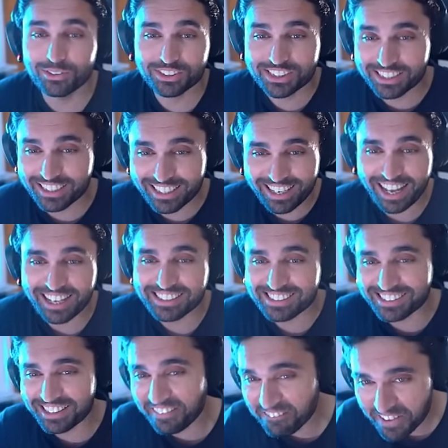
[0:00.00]
oh shit, I
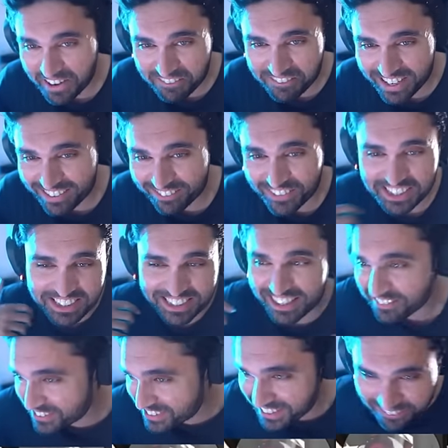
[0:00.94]
saved my,
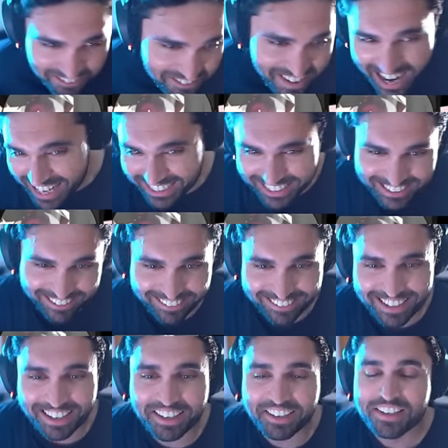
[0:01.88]
myself some money,
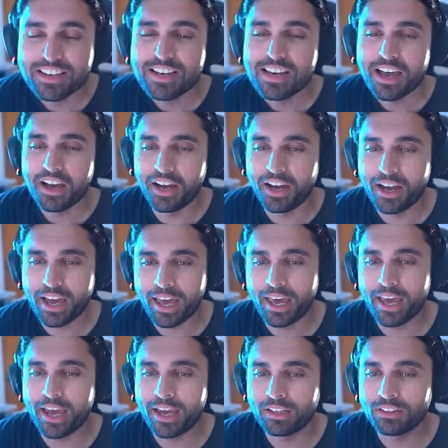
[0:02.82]
okay? Uh,
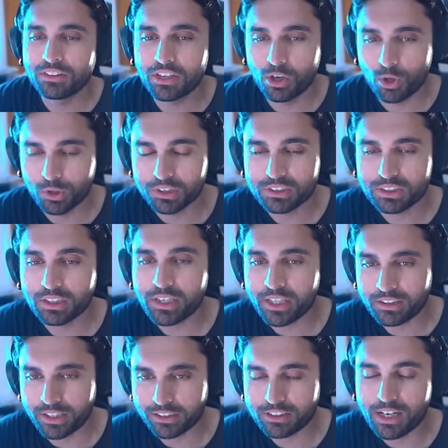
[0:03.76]
and, and, the only thing
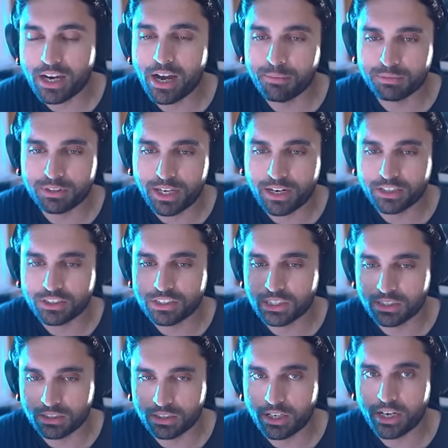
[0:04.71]
at that time that I
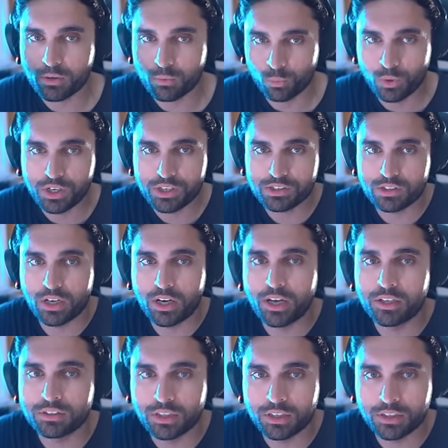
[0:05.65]
didn't like was
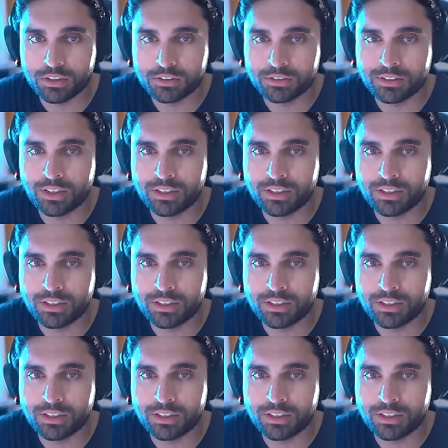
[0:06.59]
uh, the,